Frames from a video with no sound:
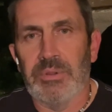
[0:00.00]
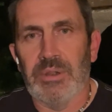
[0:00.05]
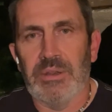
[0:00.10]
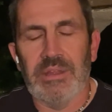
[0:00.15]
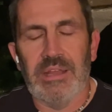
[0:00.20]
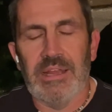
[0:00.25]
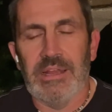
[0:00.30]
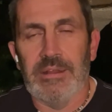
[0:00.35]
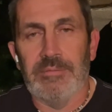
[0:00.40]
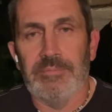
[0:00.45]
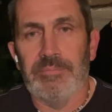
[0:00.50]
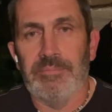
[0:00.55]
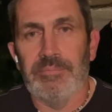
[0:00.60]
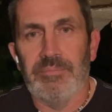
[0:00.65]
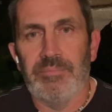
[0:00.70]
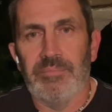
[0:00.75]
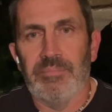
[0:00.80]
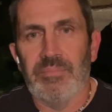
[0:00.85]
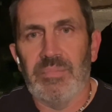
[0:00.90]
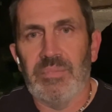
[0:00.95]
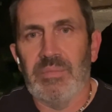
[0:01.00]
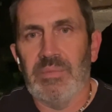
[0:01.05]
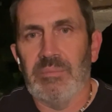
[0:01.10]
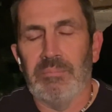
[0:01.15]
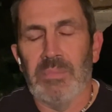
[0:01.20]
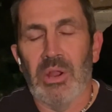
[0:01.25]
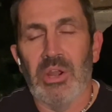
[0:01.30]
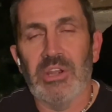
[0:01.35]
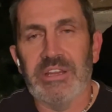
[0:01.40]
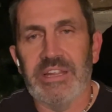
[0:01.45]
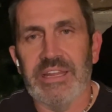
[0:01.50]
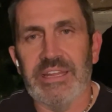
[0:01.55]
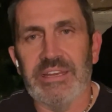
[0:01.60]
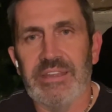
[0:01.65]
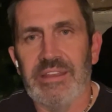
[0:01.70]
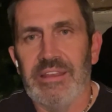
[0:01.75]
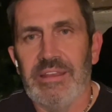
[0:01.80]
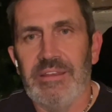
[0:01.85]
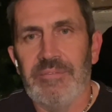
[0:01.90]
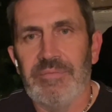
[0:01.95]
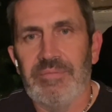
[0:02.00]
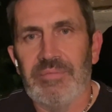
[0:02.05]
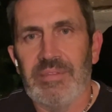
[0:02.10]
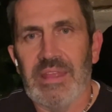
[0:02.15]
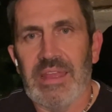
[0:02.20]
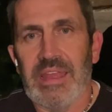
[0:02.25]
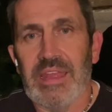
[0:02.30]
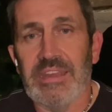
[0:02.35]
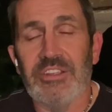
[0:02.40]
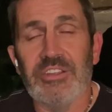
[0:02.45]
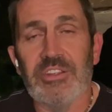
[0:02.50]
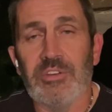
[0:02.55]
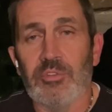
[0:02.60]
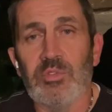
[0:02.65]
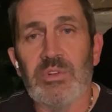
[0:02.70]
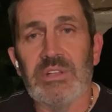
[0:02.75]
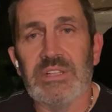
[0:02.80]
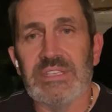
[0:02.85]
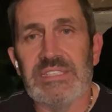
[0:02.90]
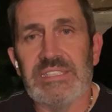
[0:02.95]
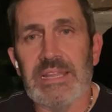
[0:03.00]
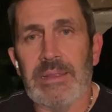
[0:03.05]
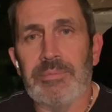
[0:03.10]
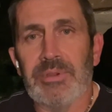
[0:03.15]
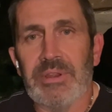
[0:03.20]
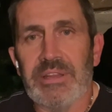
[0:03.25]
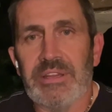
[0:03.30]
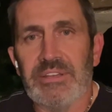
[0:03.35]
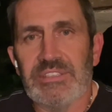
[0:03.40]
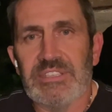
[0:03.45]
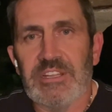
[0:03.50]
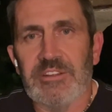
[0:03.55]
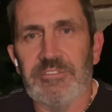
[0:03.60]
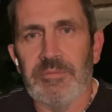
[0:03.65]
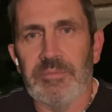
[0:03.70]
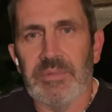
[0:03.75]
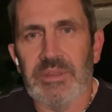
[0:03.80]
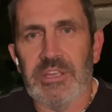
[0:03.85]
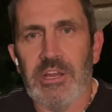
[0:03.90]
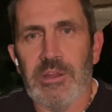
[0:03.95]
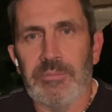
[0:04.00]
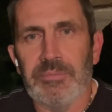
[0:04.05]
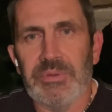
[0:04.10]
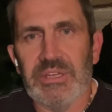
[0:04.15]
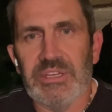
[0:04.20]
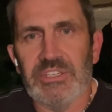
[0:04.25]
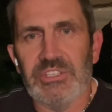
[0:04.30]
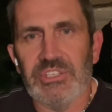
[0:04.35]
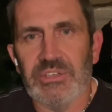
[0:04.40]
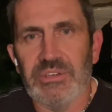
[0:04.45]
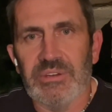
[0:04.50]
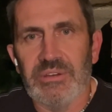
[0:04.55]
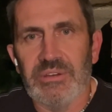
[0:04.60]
um, market and you can really separate yourself from the competition.